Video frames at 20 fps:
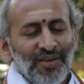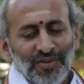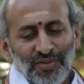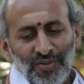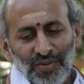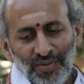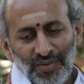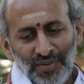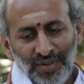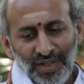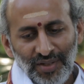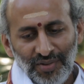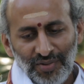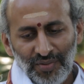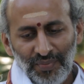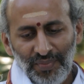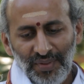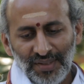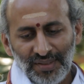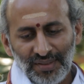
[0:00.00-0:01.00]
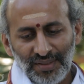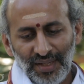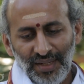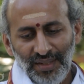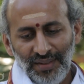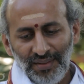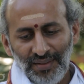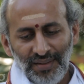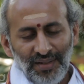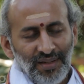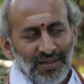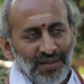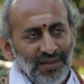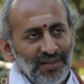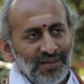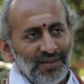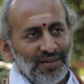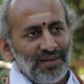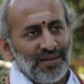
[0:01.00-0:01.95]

So, he should be a slightly